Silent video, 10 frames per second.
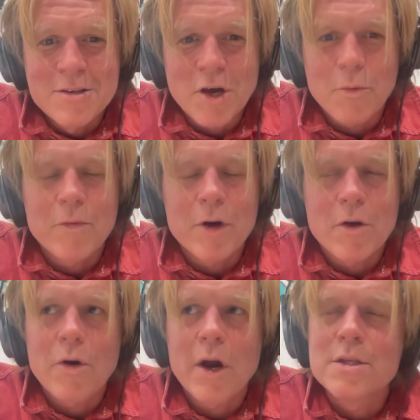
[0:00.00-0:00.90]
So we
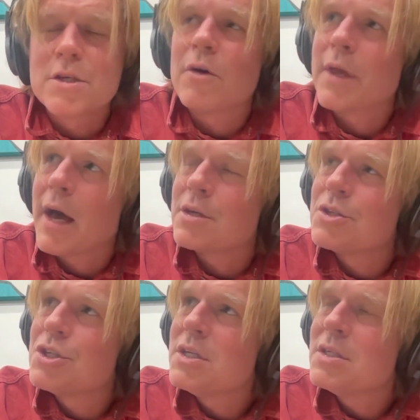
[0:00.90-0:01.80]
recorded. So yeah,
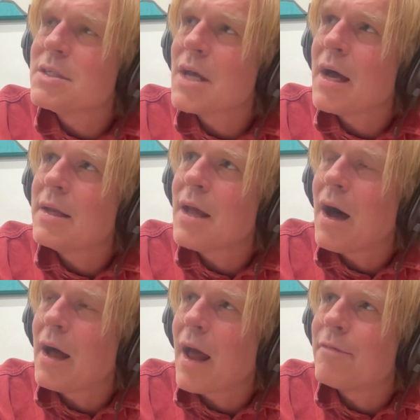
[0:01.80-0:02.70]
she signed on,